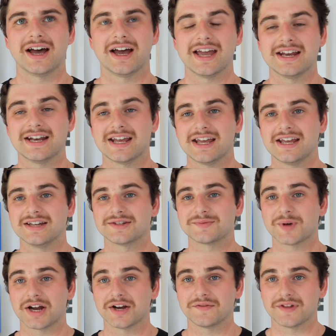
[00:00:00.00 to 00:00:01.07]
and he is
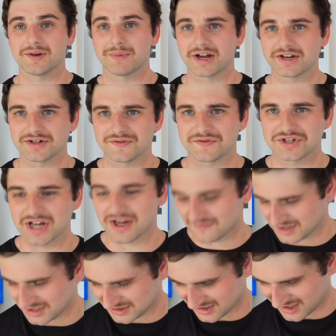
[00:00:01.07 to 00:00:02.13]
part of the Margin of
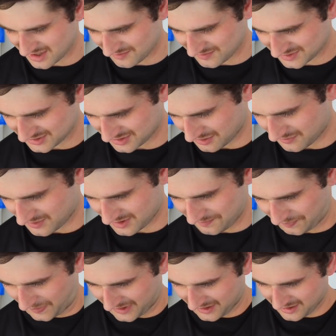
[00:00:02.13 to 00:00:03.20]
Safety team,
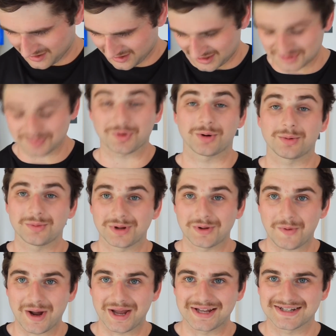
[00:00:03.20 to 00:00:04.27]
so that's probably
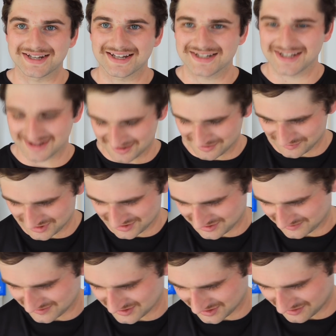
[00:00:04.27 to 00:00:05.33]
why he's asking that
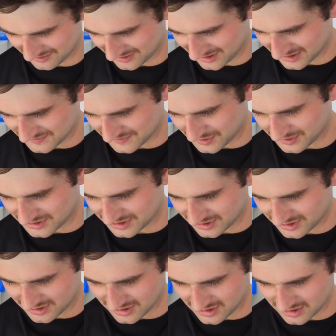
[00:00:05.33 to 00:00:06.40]
question. So thanks for your
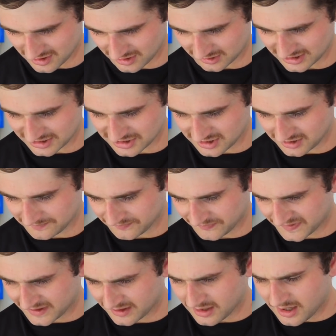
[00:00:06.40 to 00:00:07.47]
question there, Kalichi.
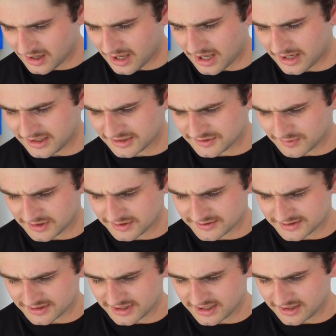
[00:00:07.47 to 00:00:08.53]
Next one is